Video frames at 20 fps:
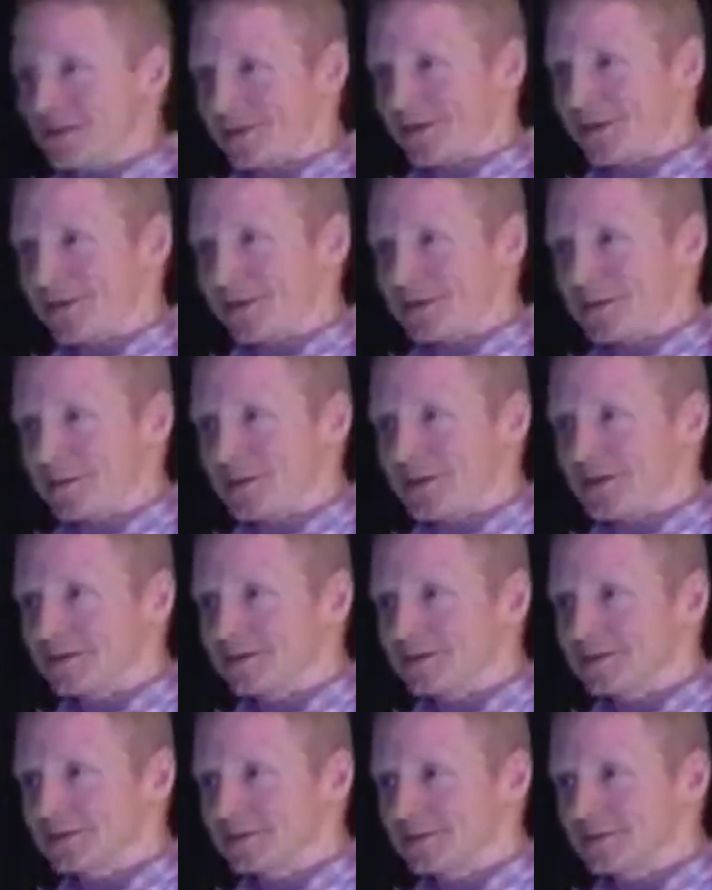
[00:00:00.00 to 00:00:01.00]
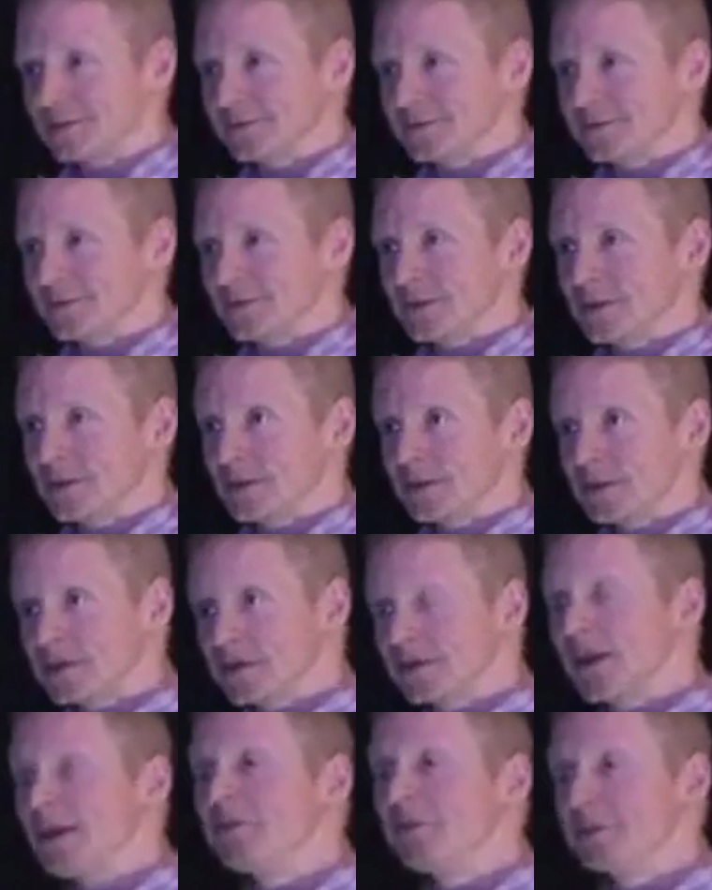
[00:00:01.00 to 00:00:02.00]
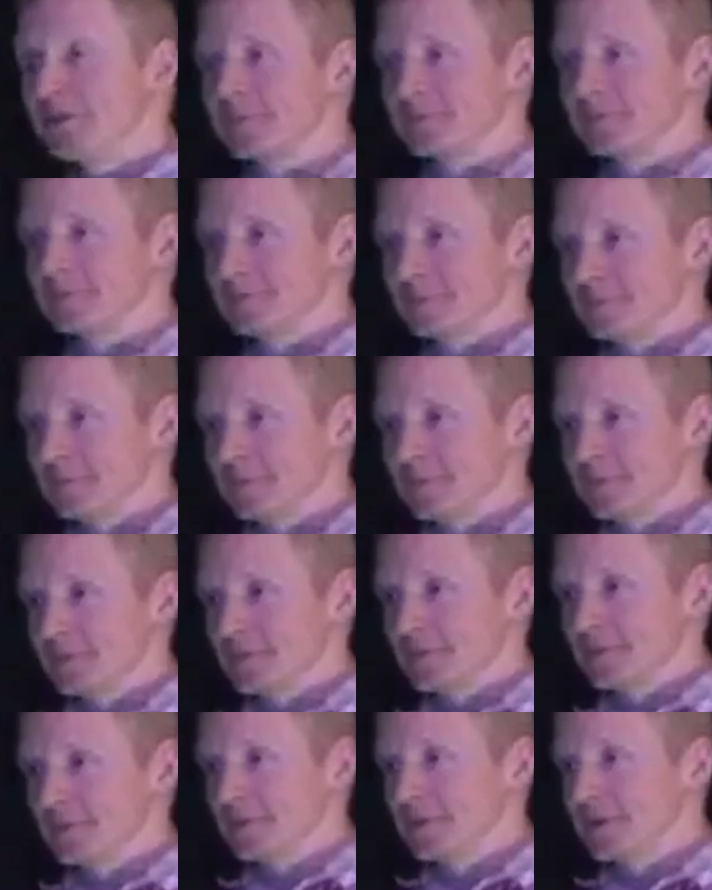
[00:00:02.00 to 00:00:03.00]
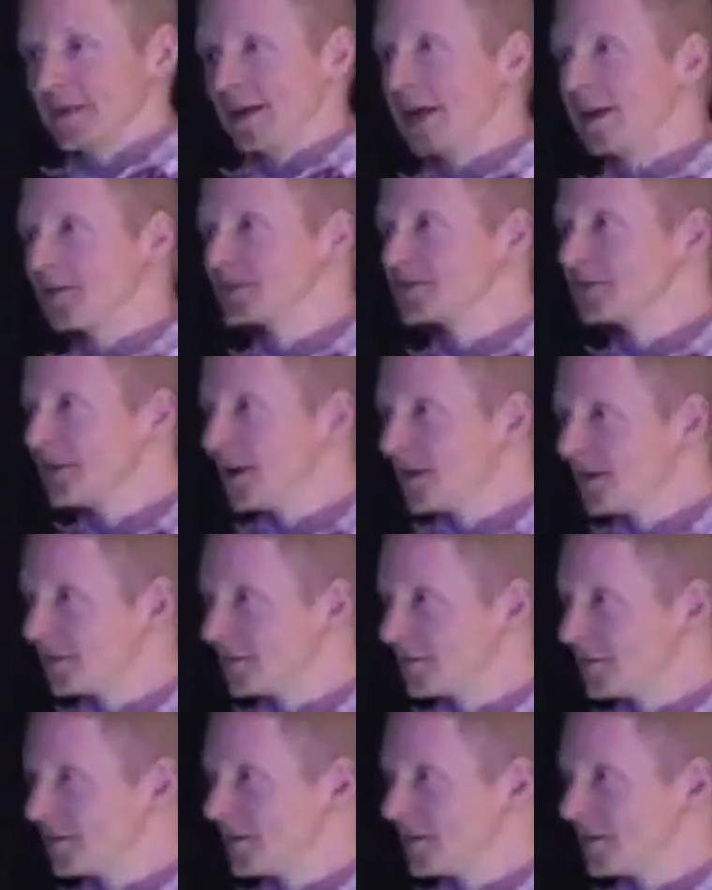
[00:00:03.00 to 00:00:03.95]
our enemy? To love them. And how does love